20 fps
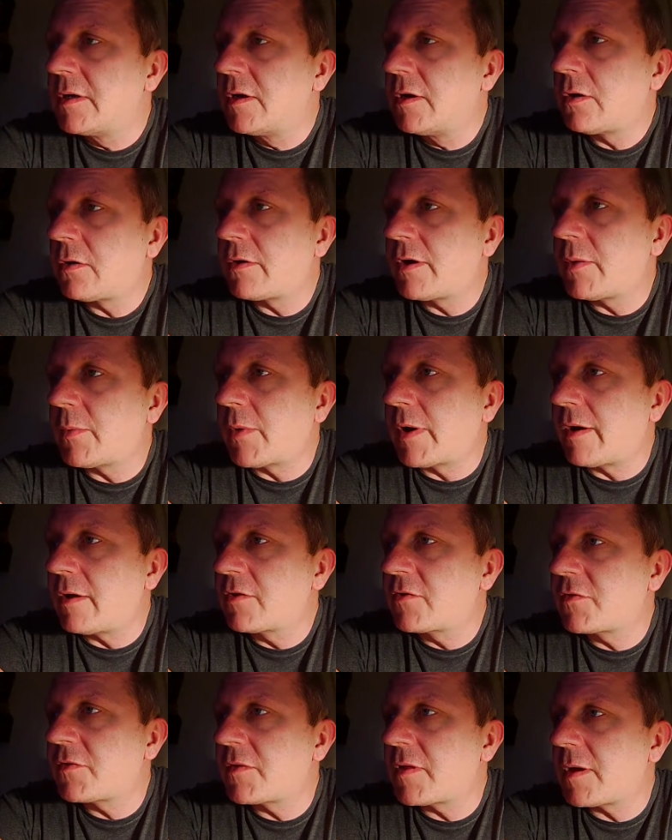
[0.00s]
anywhere
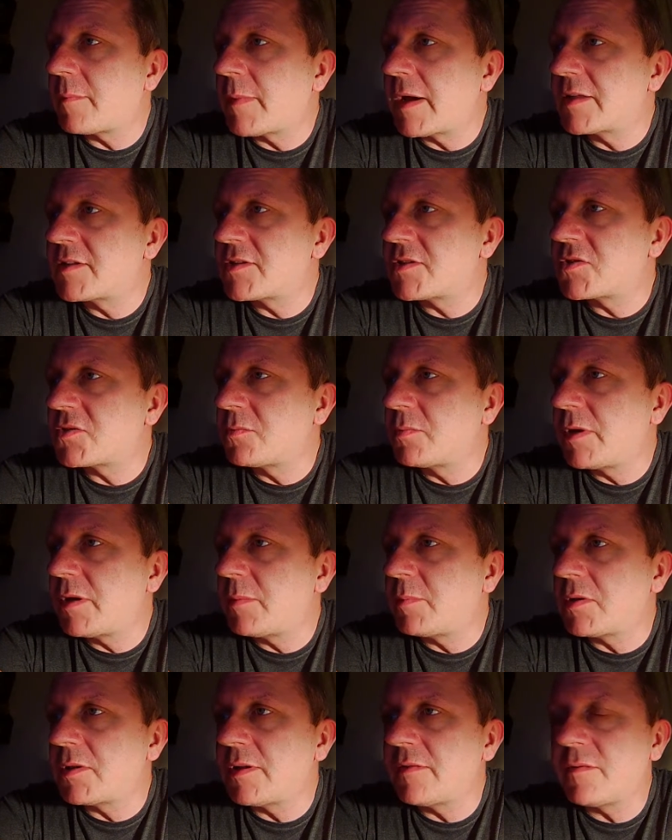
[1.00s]
else for that matter. Some
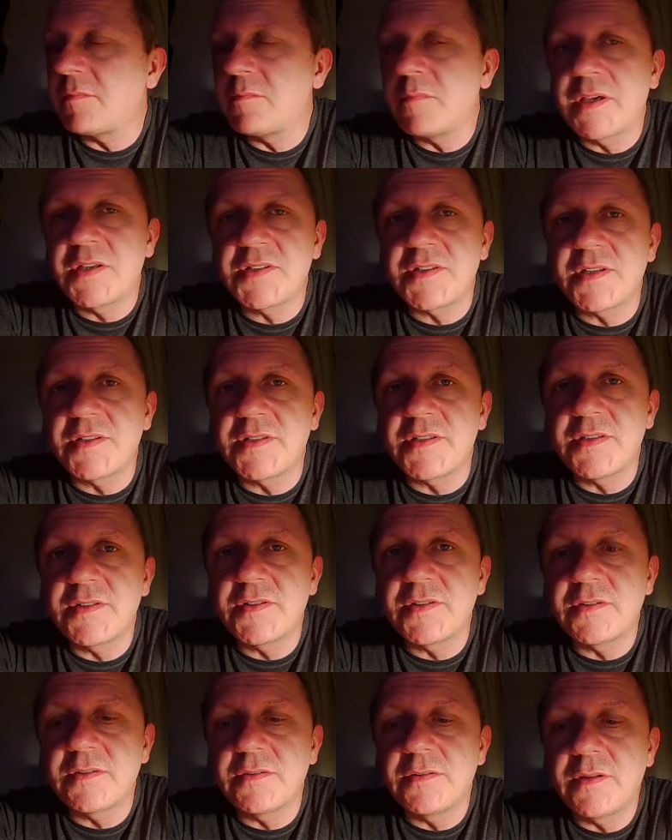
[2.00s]
people live in big
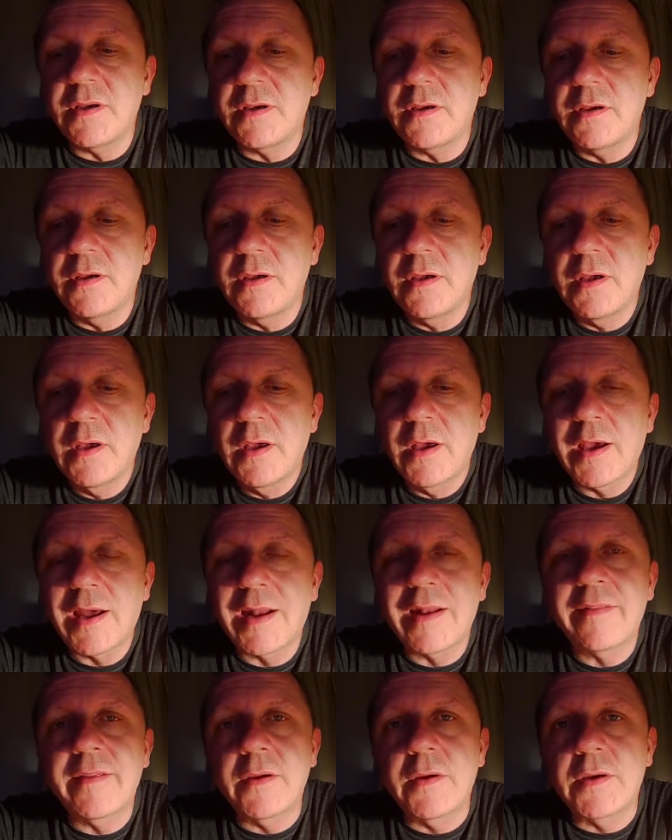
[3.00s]
cities, and
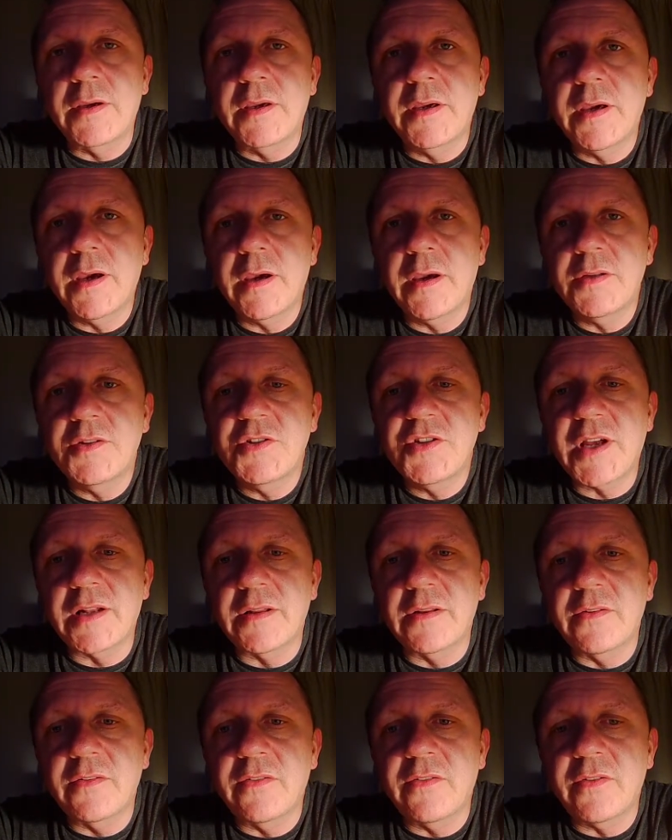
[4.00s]
I think
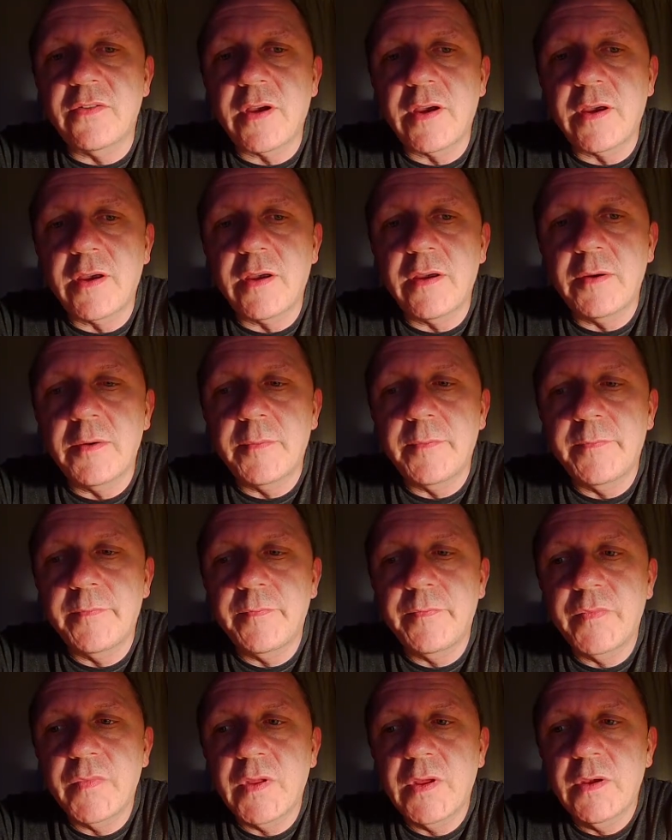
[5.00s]
channels,
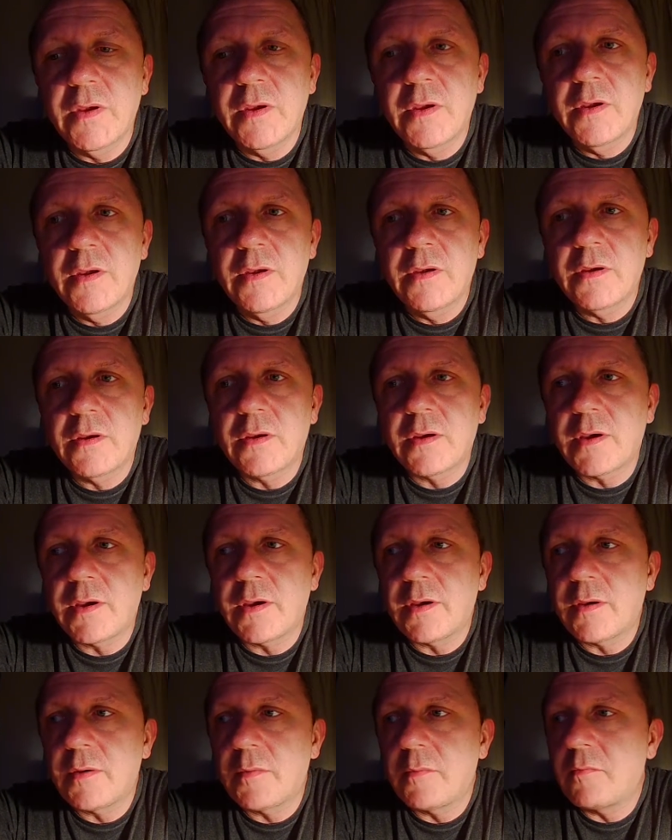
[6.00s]

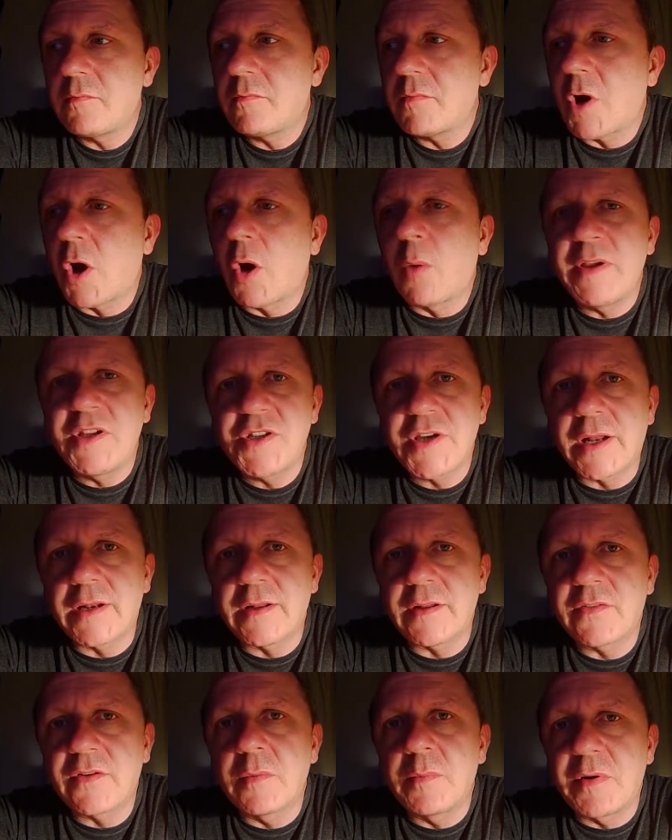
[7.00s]
hobby
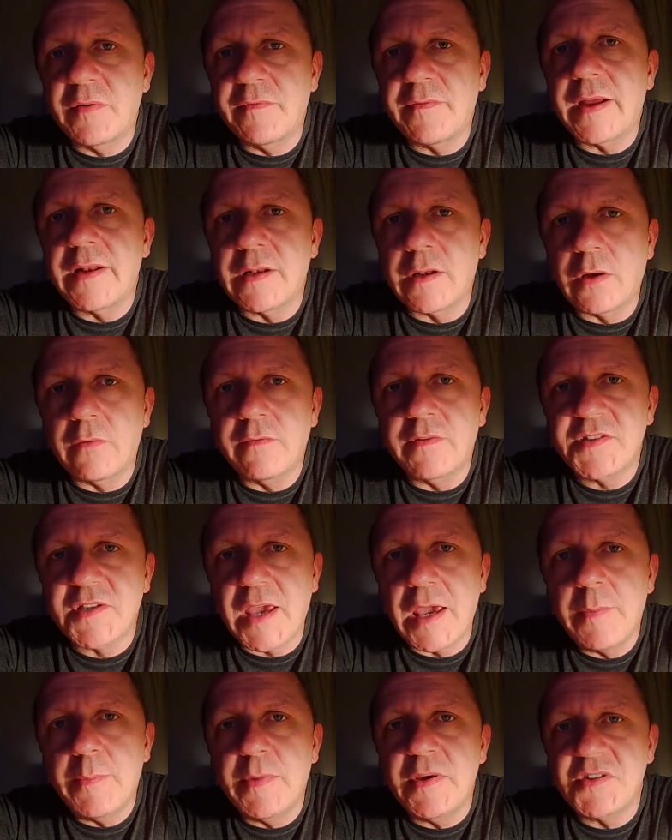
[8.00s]
channels, can provide a lot of
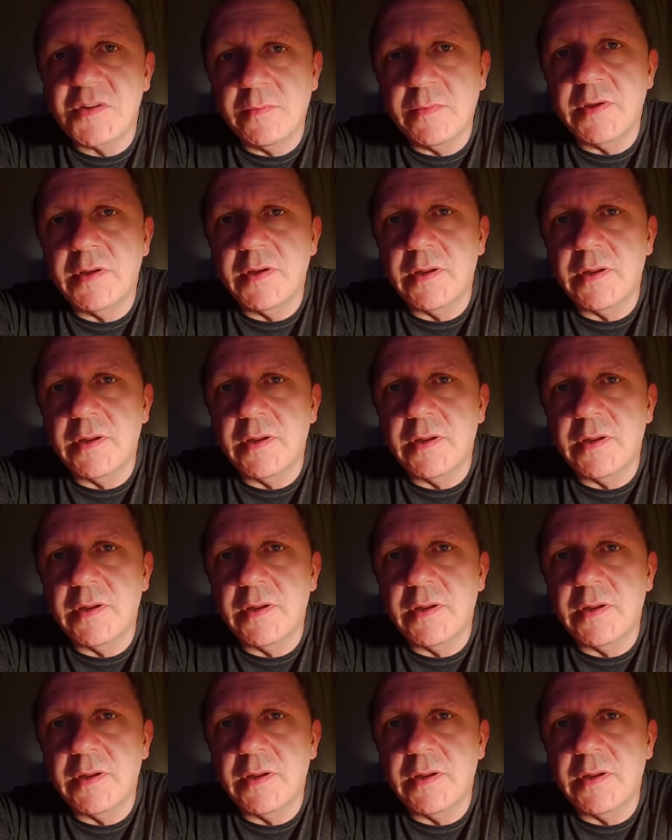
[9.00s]
escapism